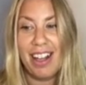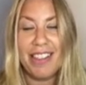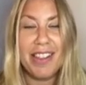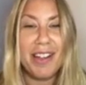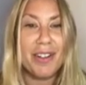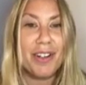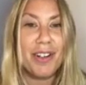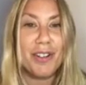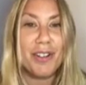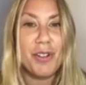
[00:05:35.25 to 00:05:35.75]

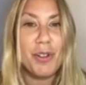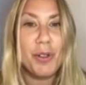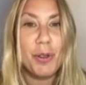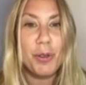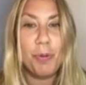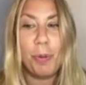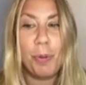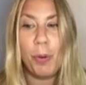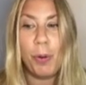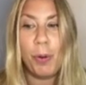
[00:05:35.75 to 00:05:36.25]
There are
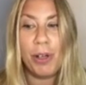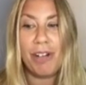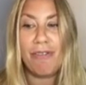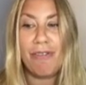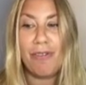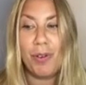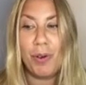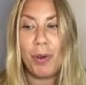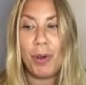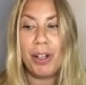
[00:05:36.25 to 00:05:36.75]

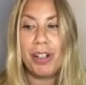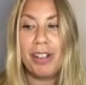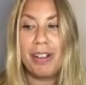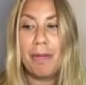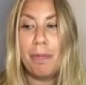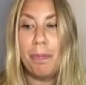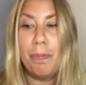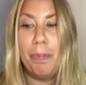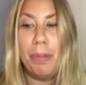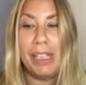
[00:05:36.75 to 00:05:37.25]
2.4
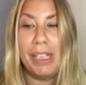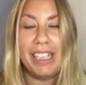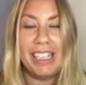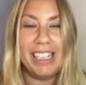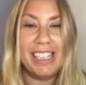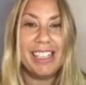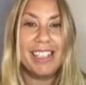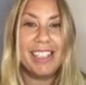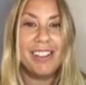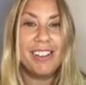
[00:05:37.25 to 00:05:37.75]

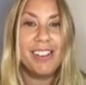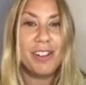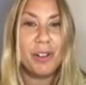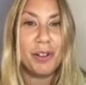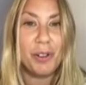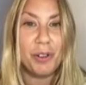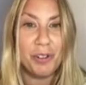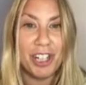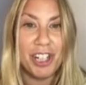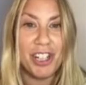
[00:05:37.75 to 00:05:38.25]
billion
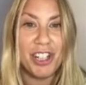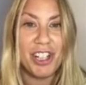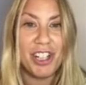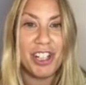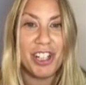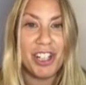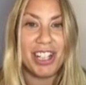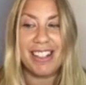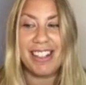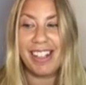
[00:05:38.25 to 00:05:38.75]

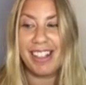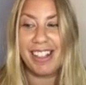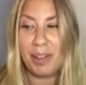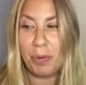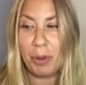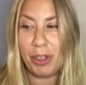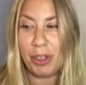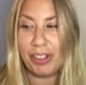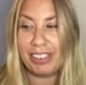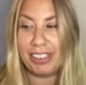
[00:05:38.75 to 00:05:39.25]
Christians
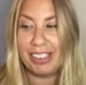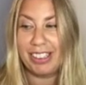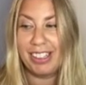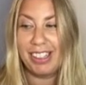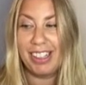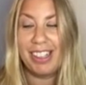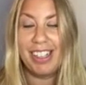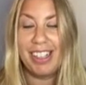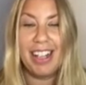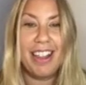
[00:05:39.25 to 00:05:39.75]
in the
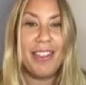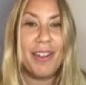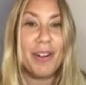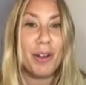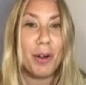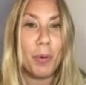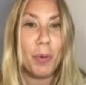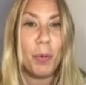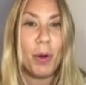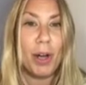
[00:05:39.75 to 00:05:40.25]
world.
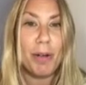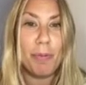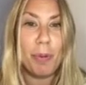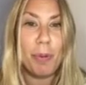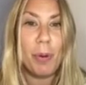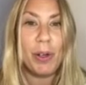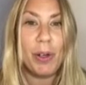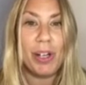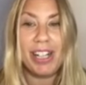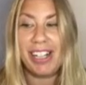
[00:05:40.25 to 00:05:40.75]
There are
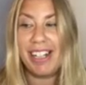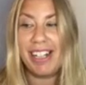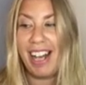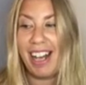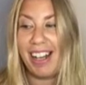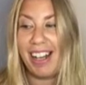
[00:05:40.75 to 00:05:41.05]
1.9